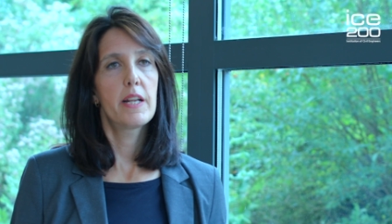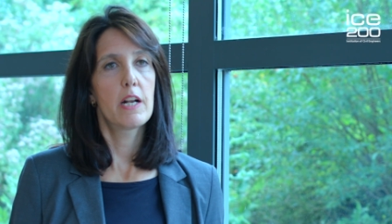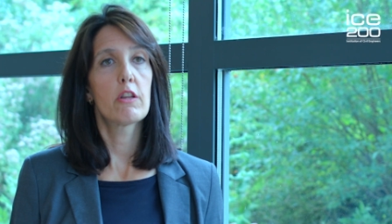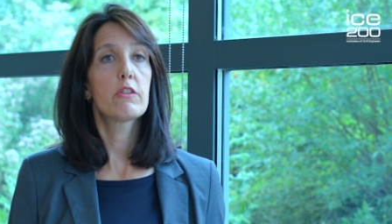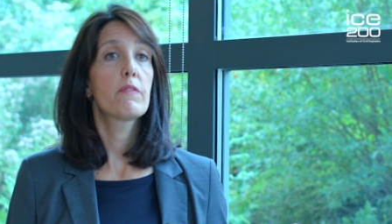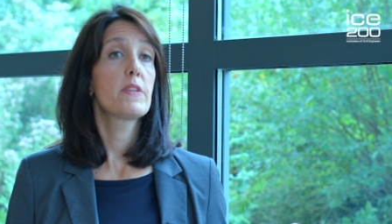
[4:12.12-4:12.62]
and a
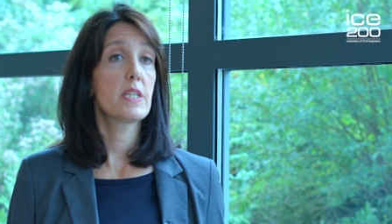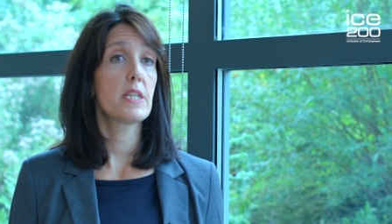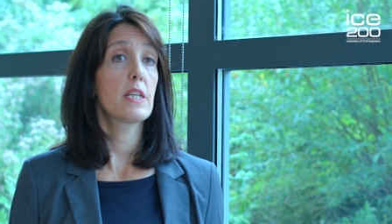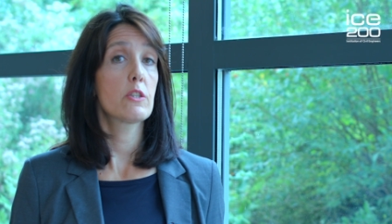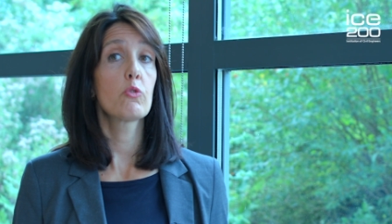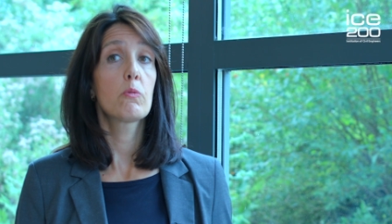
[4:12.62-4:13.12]
lot of
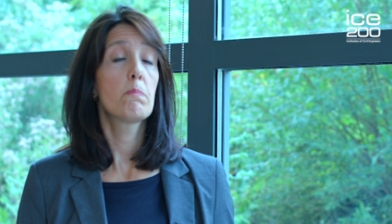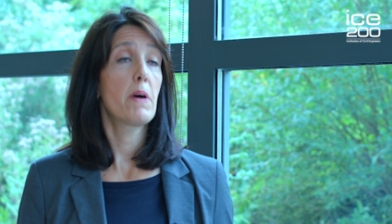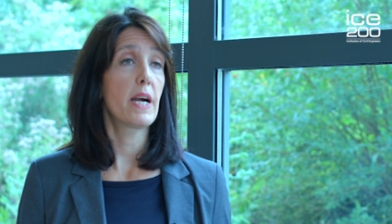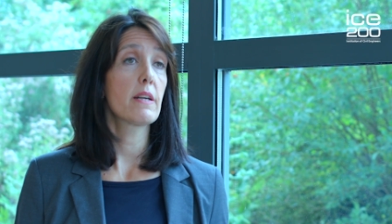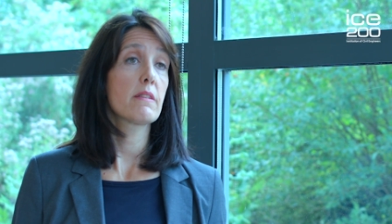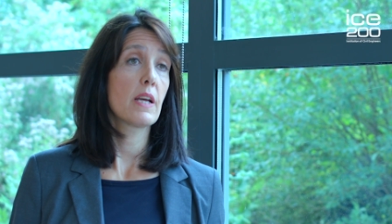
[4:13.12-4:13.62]
engineers took
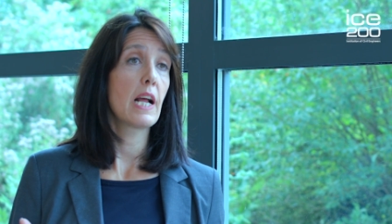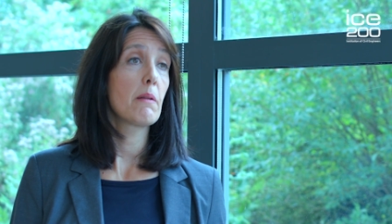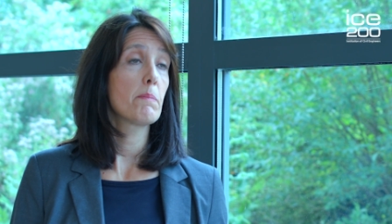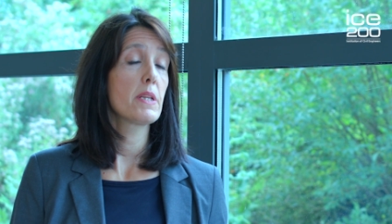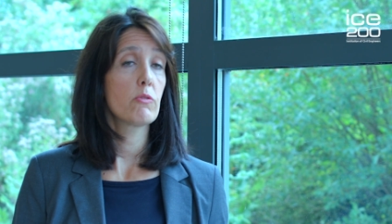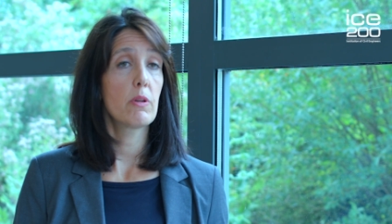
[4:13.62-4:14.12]
part
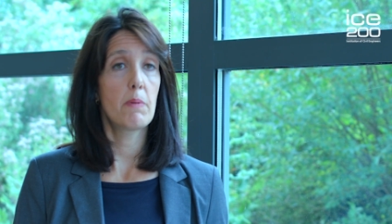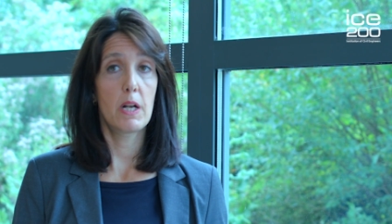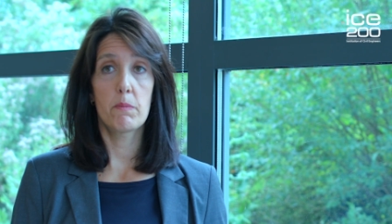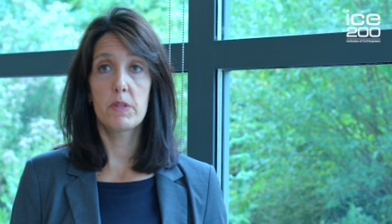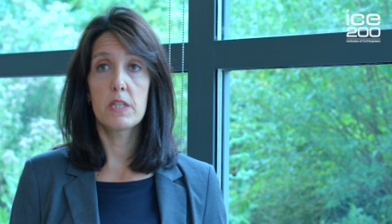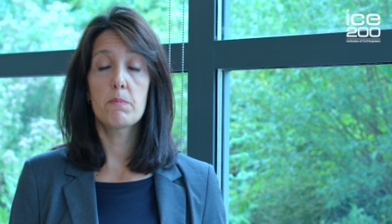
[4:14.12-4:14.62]
helping to
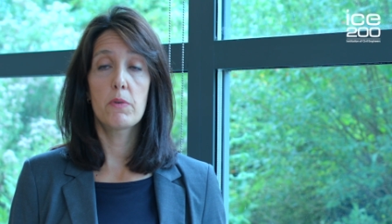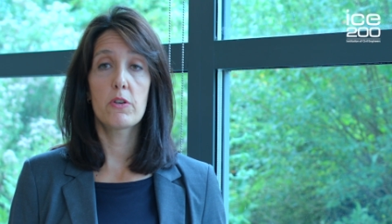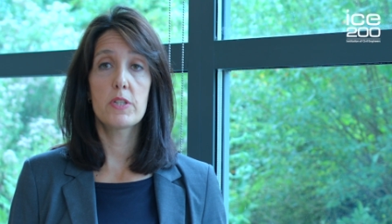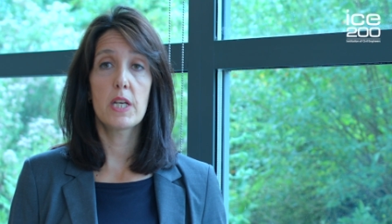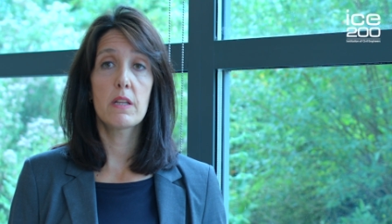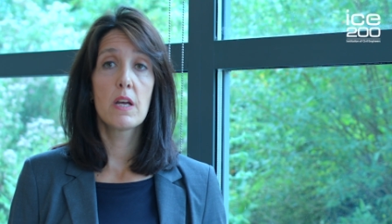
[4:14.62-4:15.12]
develop this
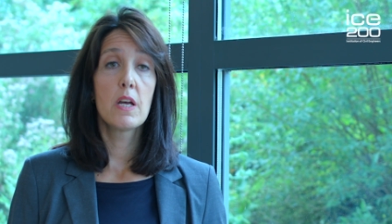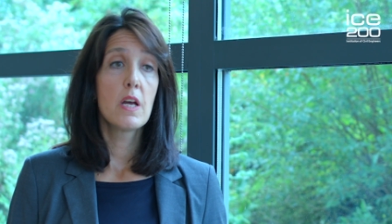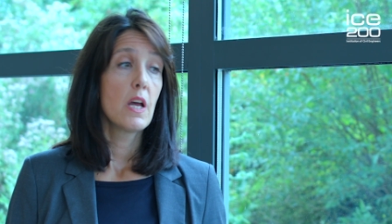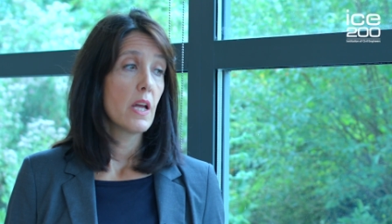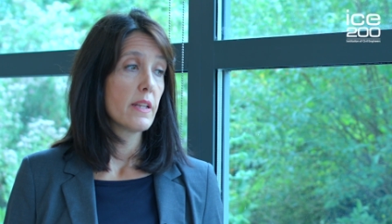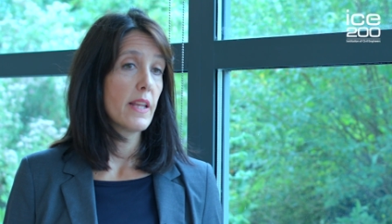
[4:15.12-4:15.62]
project.
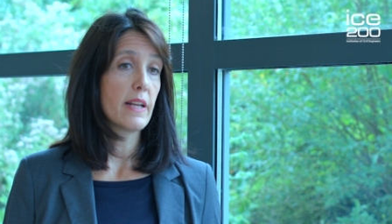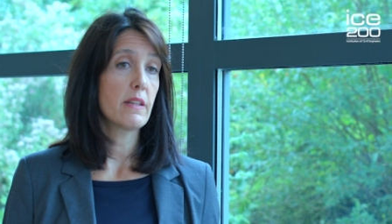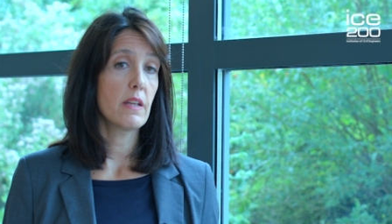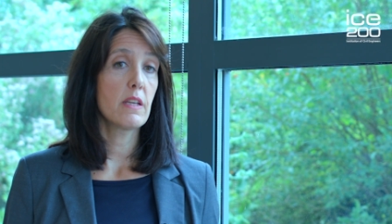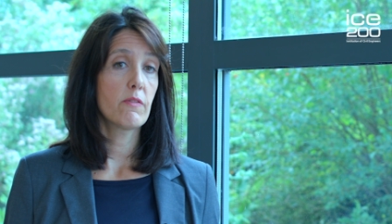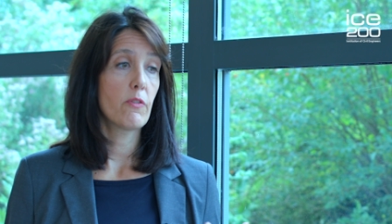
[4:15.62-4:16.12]

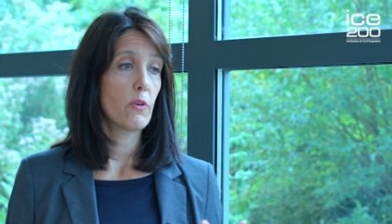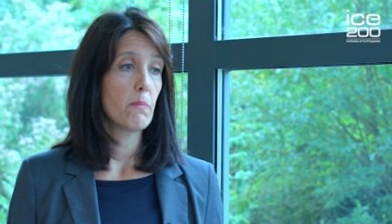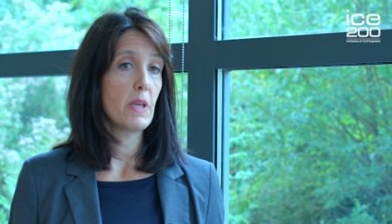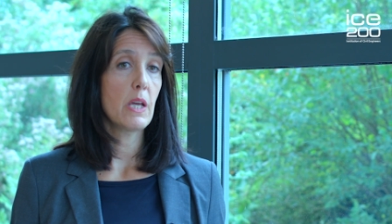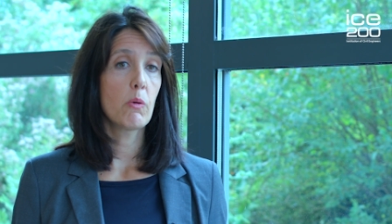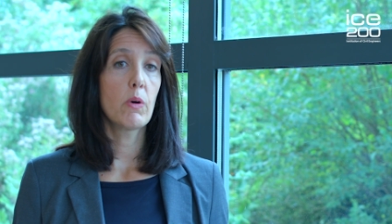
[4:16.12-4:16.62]
That is for
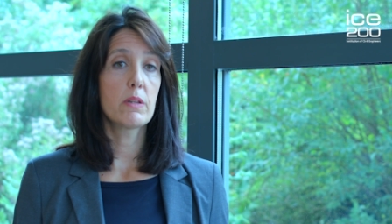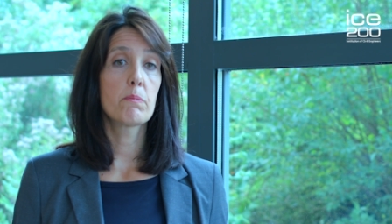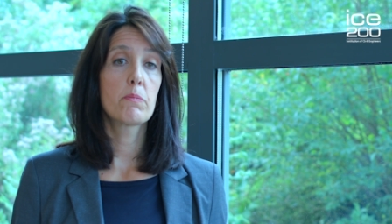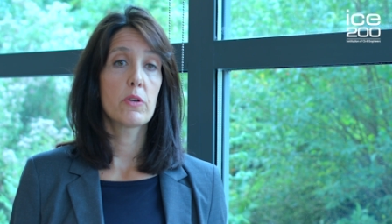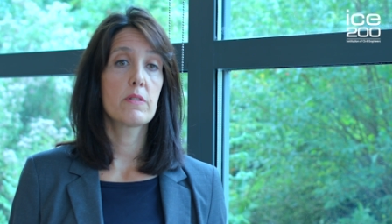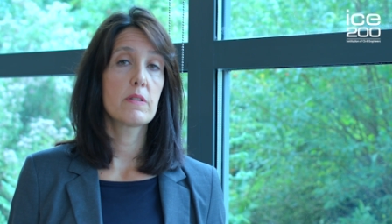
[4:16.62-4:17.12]
me
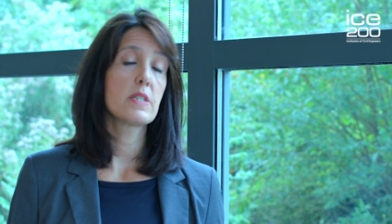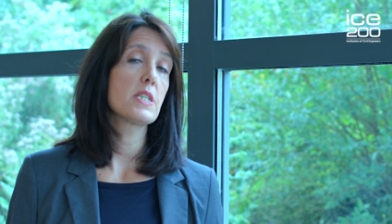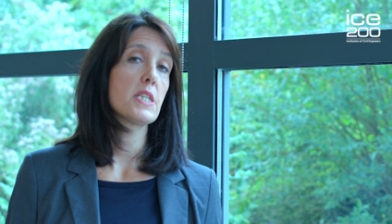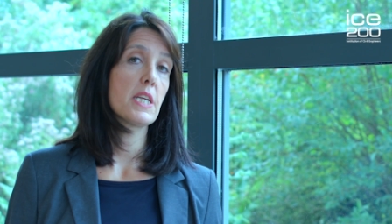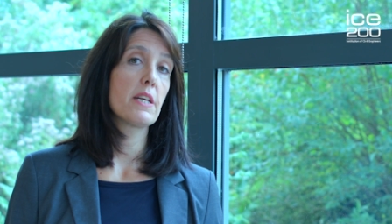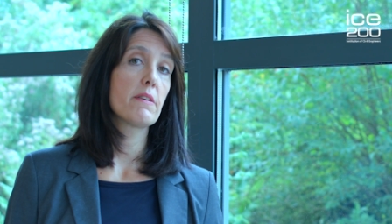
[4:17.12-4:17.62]
what process
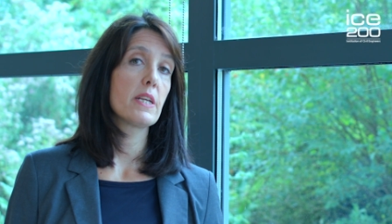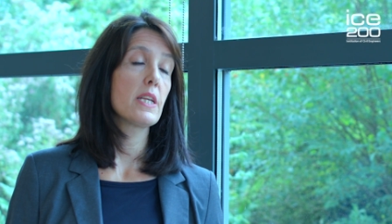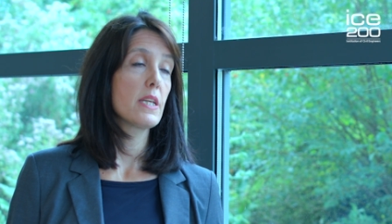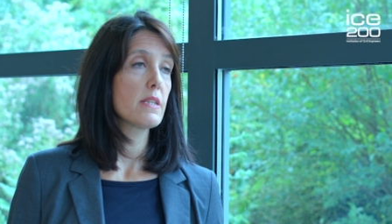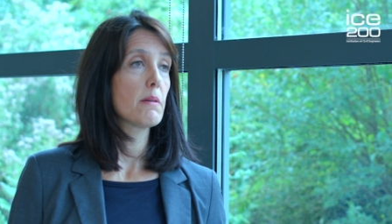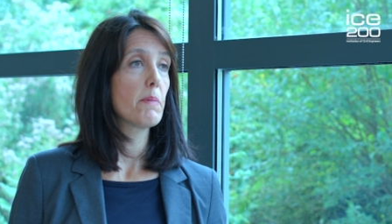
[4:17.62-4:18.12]
engineering
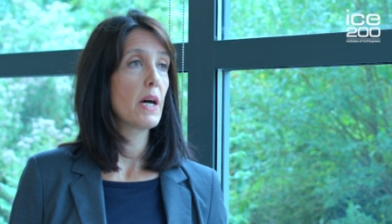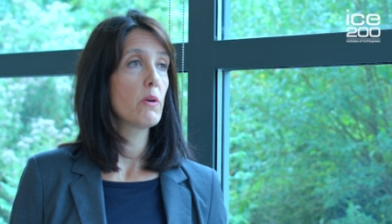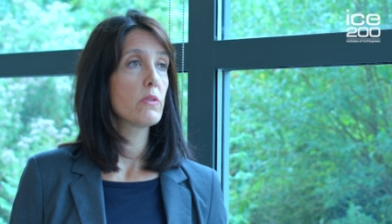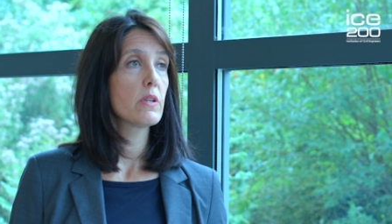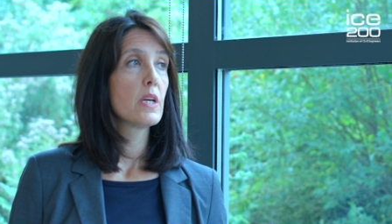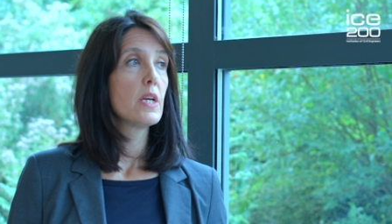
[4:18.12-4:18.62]
is
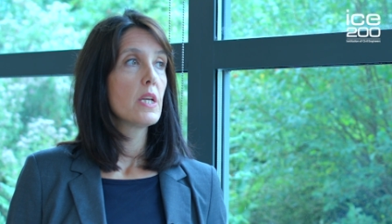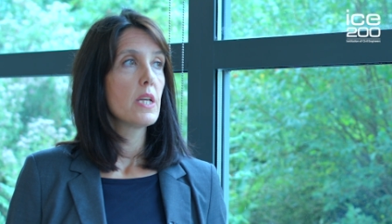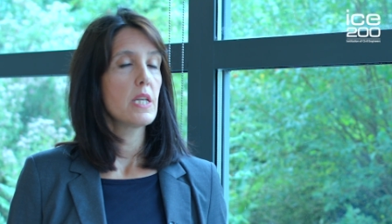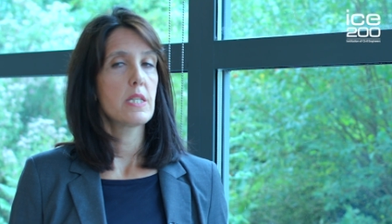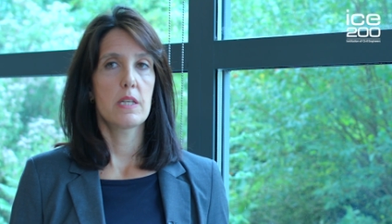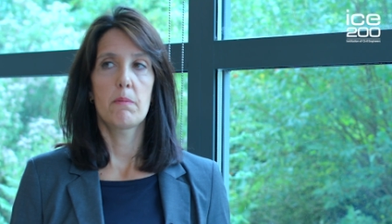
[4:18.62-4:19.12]
about.
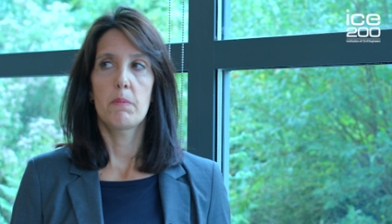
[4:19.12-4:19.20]
It's